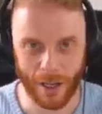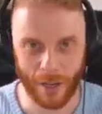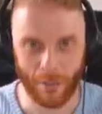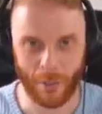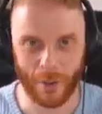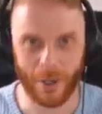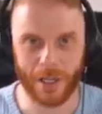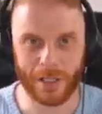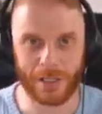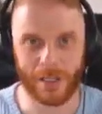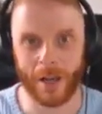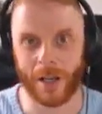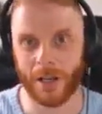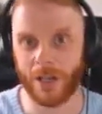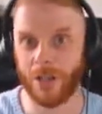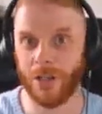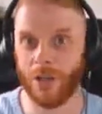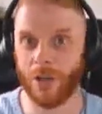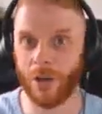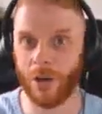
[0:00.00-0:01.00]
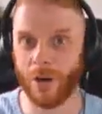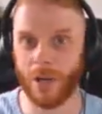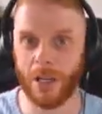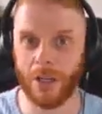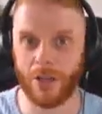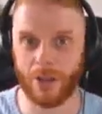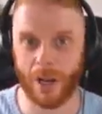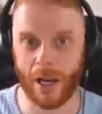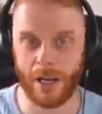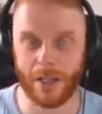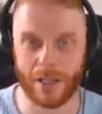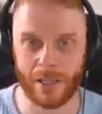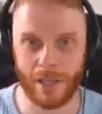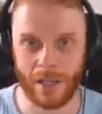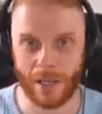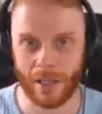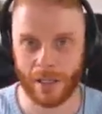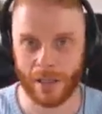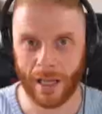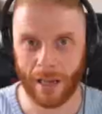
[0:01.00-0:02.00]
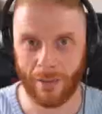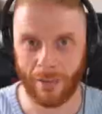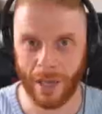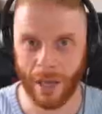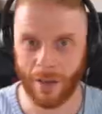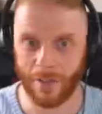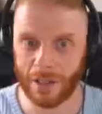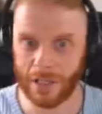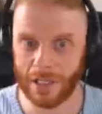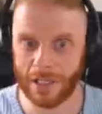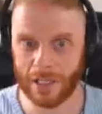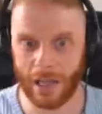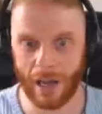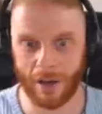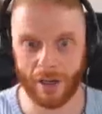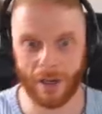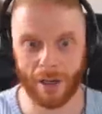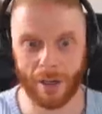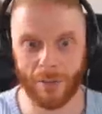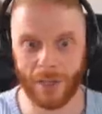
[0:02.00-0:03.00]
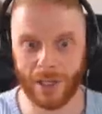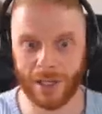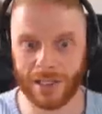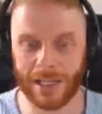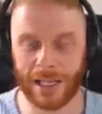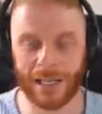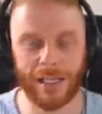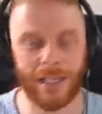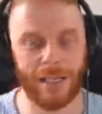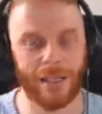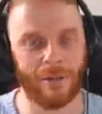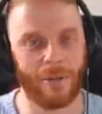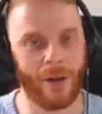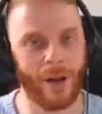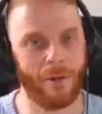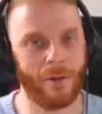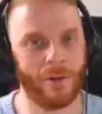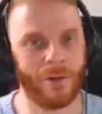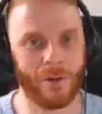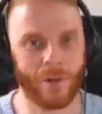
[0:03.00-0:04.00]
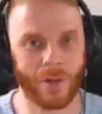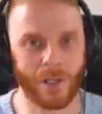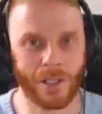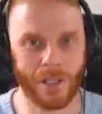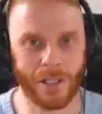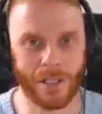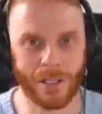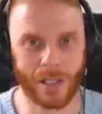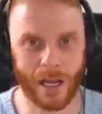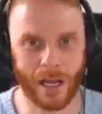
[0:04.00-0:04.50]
but it's not in your interest that we have a discount here, because I need the right resources,